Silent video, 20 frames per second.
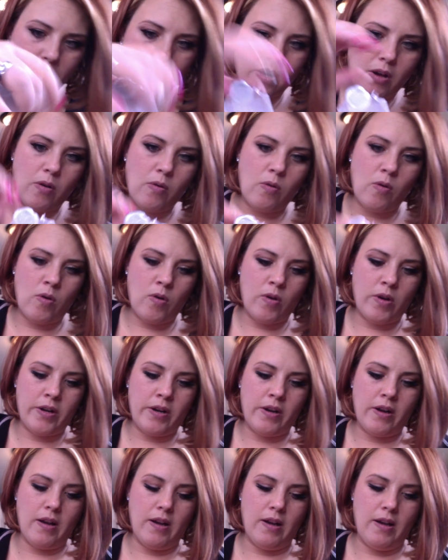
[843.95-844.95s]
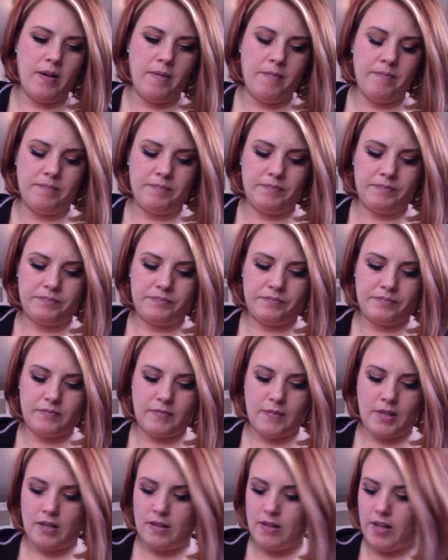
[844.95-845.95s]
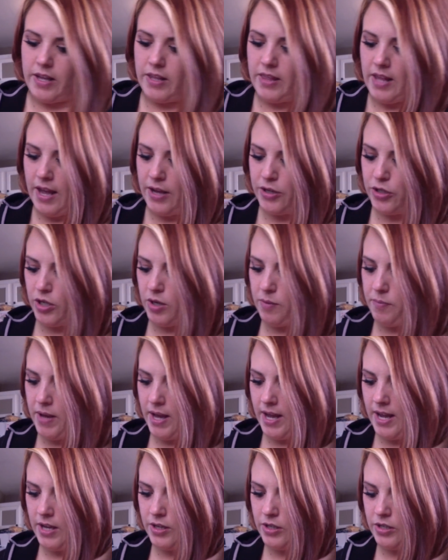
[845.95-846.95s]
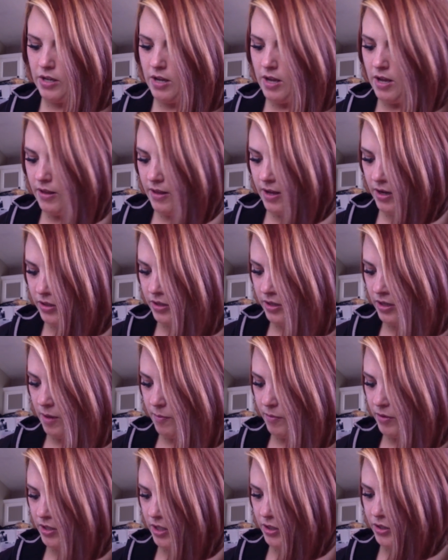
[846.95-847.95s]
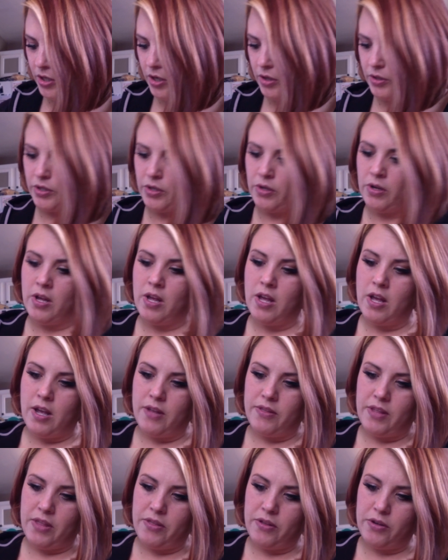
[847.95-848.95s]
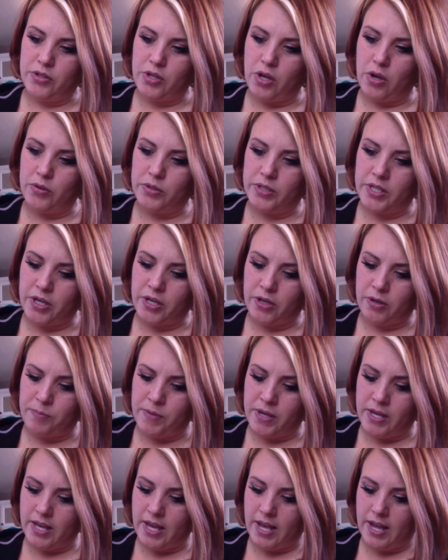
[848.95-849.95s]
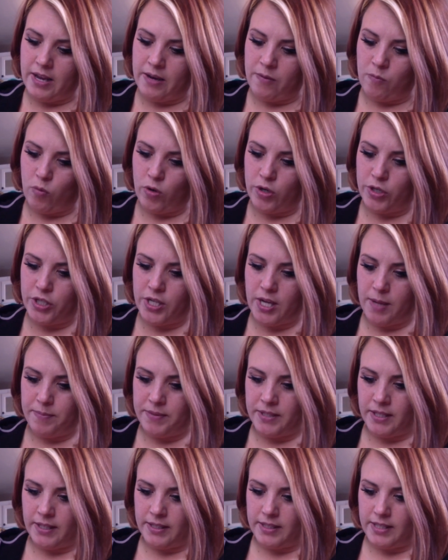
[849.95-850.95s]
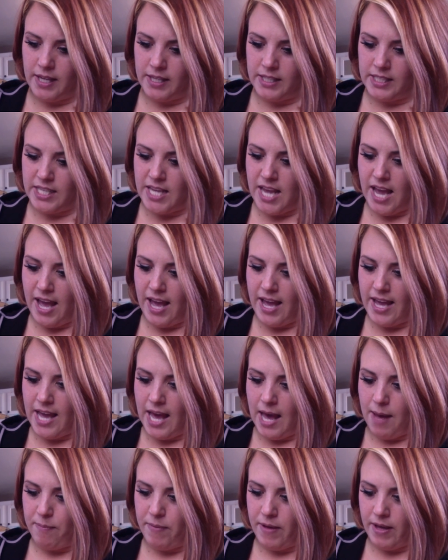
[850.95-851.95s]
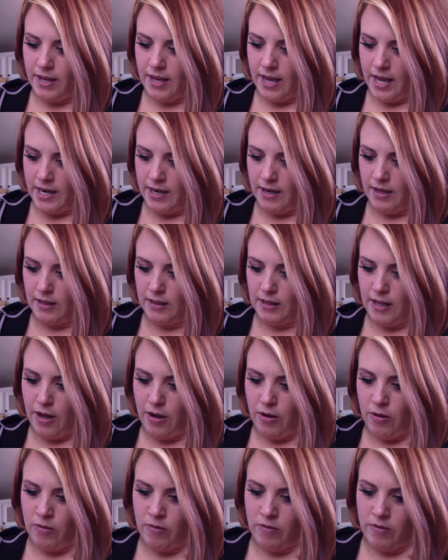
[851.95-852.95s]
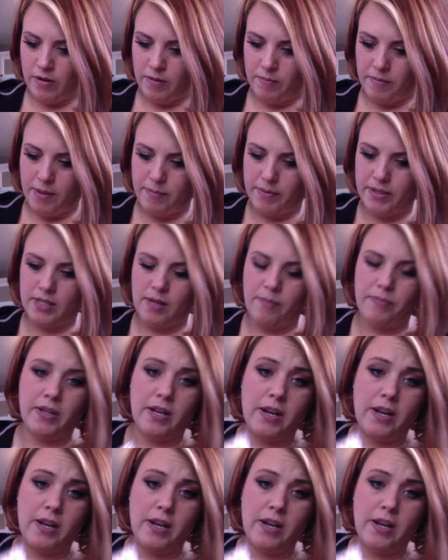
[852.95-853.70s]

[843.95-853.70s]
go on like the edge of your page. There's the numbers I showed you. Then there's an Oh Dear Me kit and wood chips, and it says yay, epic, and hello, and maybe something